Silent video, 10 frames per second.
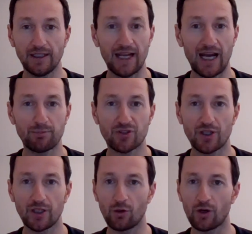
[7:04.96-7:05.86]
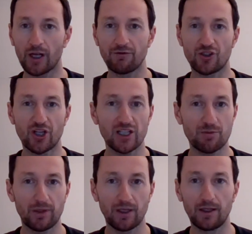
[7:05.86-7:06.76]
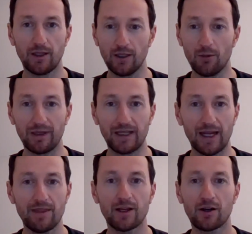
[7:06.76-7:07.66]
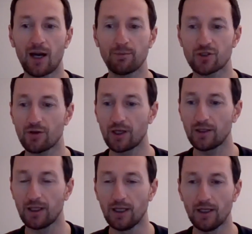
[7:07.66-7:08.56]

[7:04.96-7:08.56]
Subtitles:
an uptrend or have just began their uptrend.